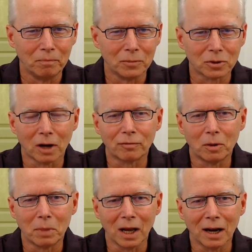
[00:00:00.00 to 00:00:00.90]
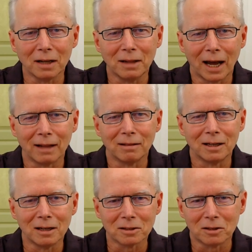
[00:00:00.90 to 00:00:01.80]
software behind that
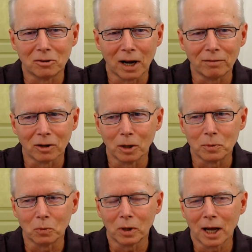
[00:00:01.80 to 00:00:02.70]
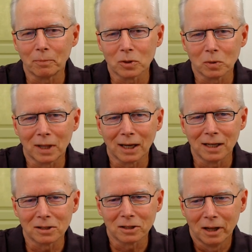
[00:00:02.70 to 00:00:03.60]
that does the drive encryption. What happens when that
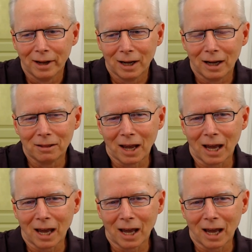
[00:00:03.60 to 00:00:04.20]
gets in the